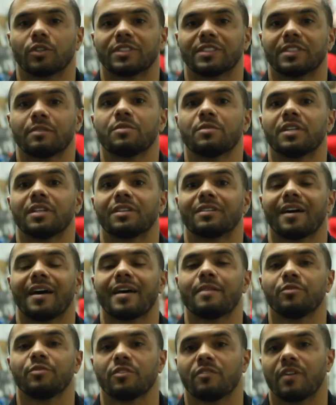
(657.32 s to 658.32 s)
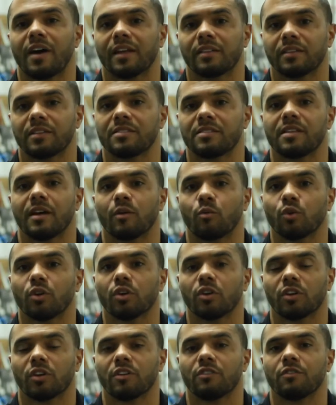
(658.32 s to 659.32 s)
some of the types of athletes that we're
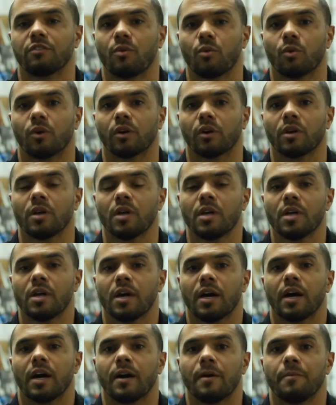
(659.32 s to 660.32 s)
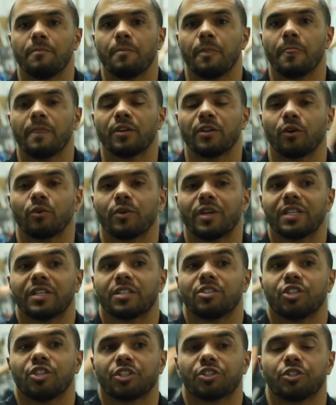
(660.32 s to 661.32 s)
looking for, um, you know, in
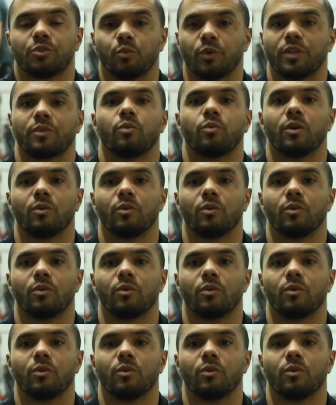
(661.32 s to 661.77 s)
conjunction with what